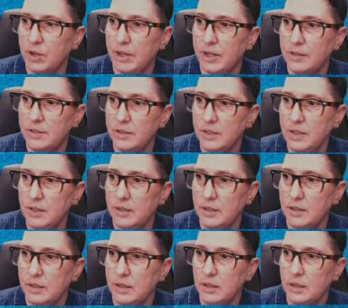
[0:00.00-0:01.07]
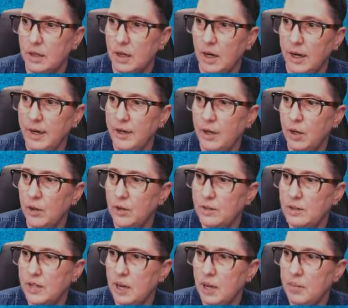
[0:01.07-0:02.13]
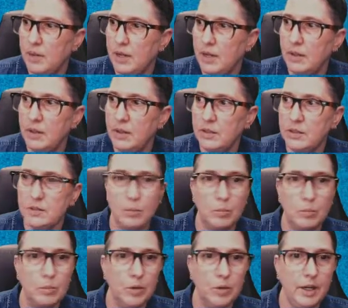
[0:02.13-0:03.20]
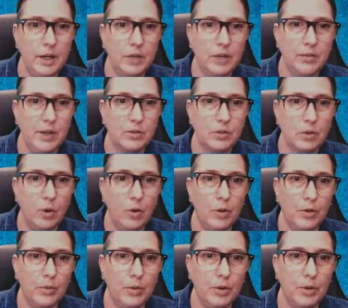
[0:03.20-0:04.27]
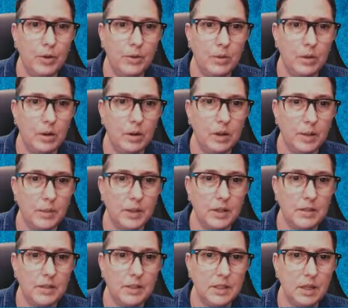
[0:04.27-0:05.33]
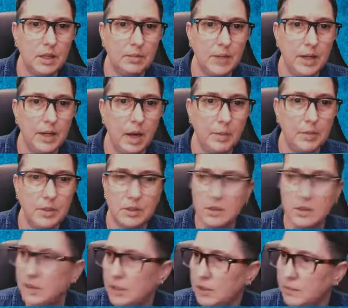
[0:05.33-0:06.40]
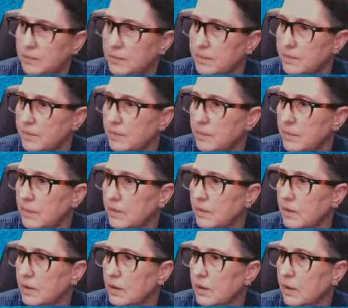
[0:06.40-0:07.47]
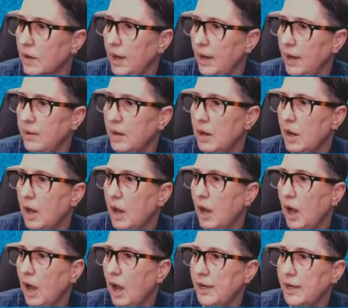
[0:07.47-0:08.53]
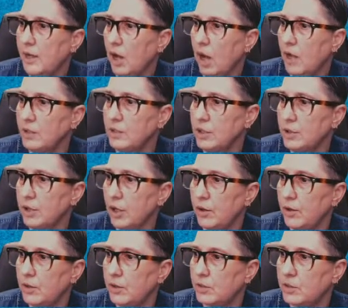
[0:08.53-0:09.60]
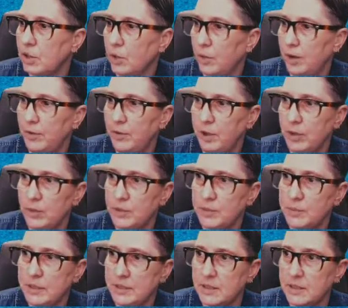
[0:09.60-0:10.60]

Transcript: very easily. All right, notice that I'm in this mode right here. If I scroll through, I'm going to see all of my options here. Okay, I can also go to this grid view, which